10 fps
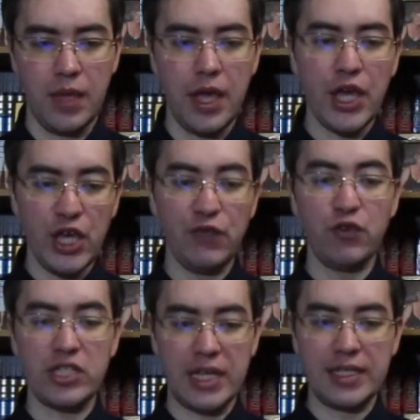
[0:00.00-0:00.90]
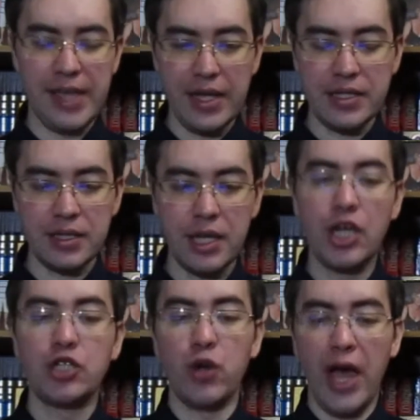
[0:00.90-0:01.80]
If you said yes
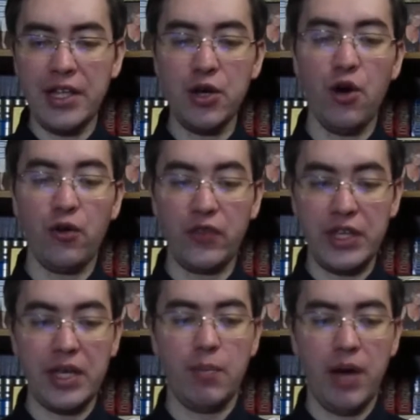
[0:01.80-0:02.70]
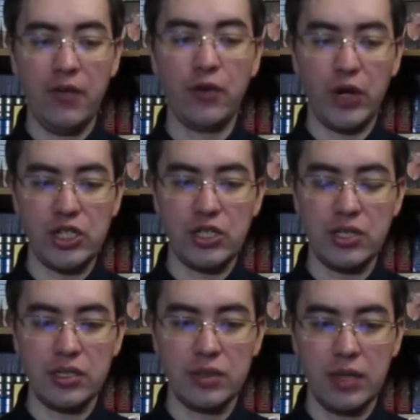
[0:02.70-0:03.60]
to any of the above questions,
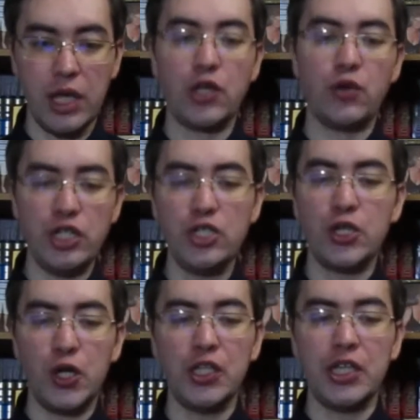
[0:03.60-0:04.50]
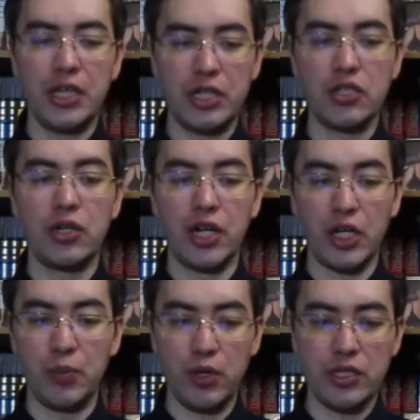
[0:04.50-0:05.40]
you need to learn English
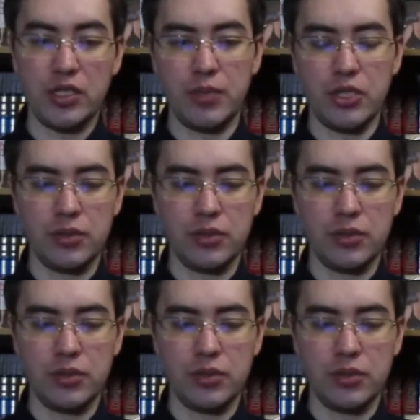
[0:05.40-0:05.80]
reported speech.